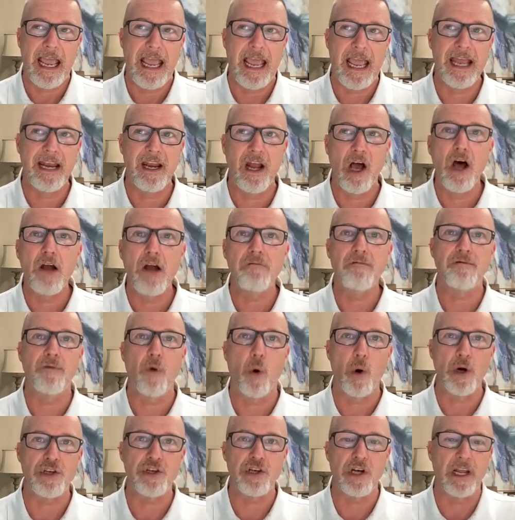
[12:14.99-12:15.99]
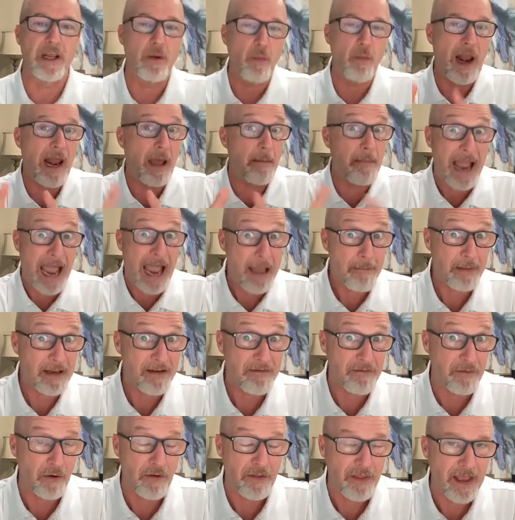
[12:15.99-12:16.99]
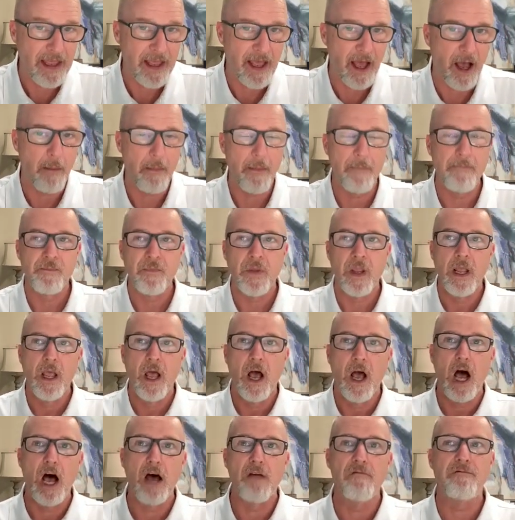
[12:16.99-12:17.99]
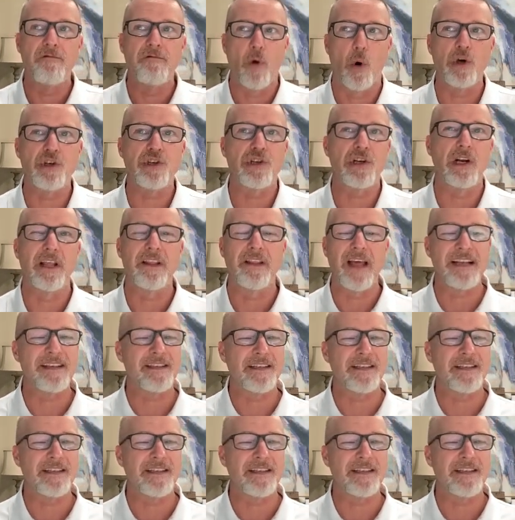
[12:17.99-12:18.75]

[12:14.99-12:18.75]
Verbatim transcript: And yes. unfortunately, while I'm happy for them, unfortunately yeah.